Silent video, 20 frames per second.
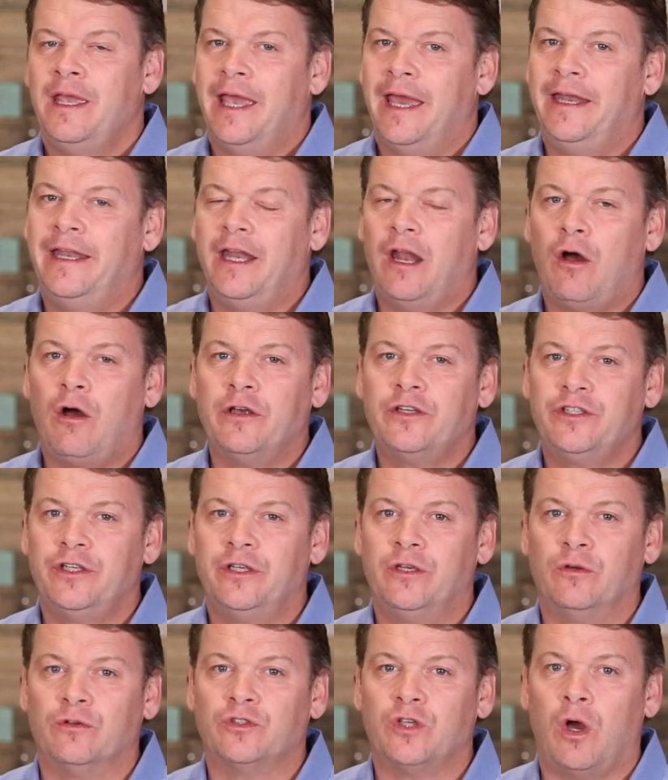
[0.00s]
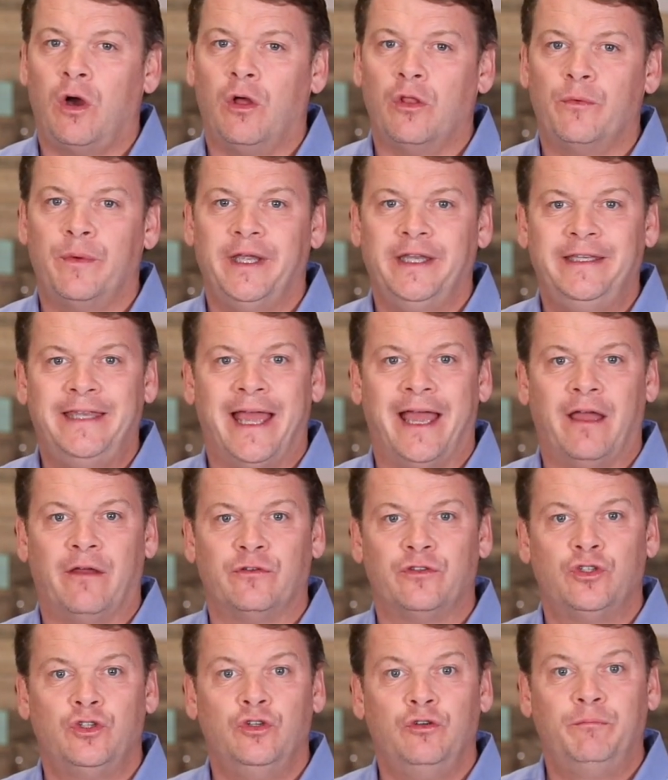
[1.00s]
And it actually goes all the way
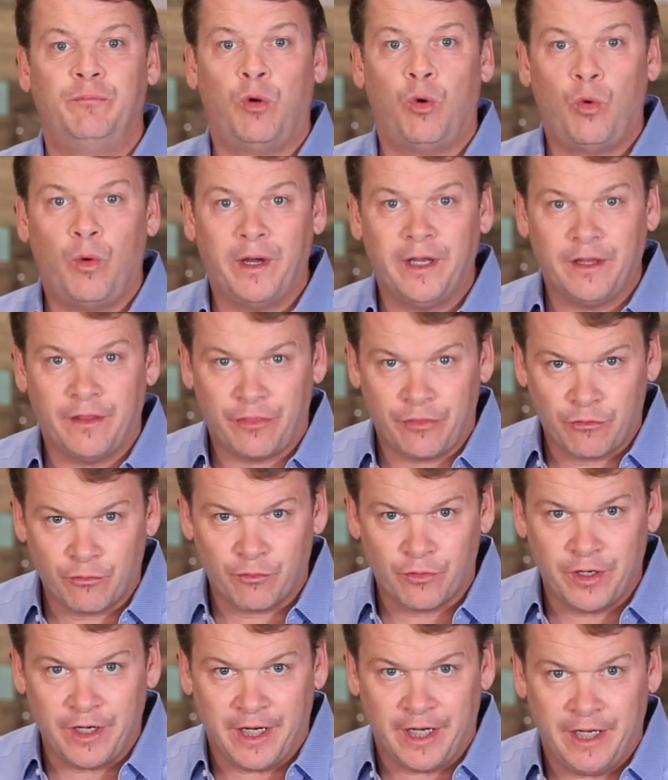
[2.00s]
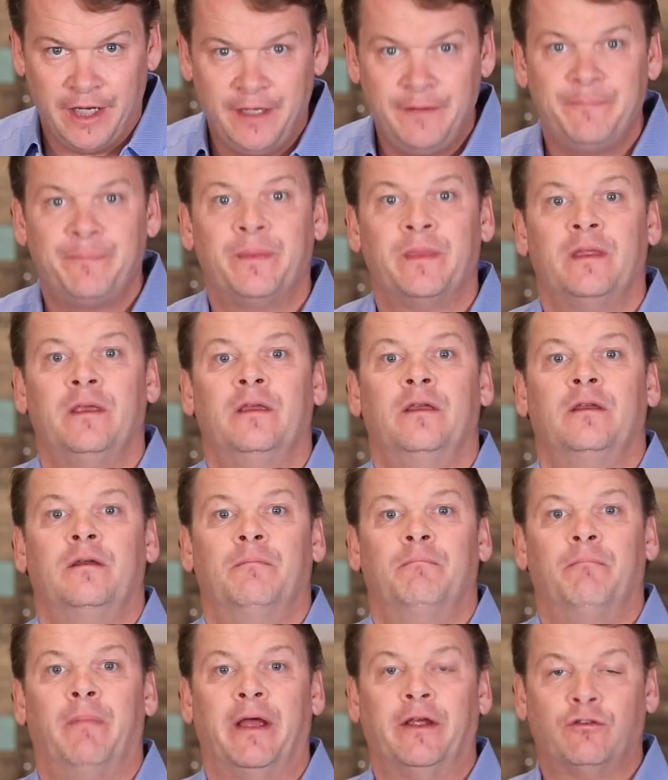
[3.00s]
down to 0.3
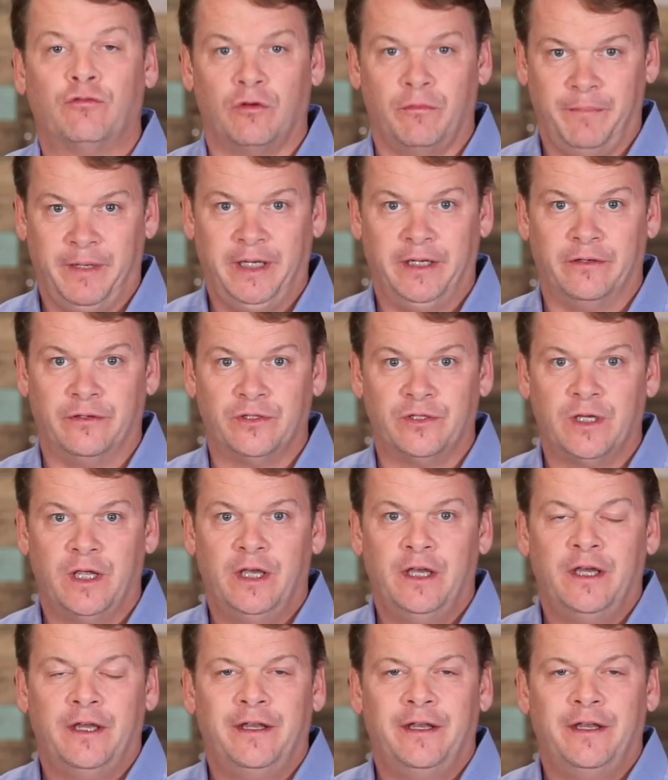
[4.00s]
micrometers.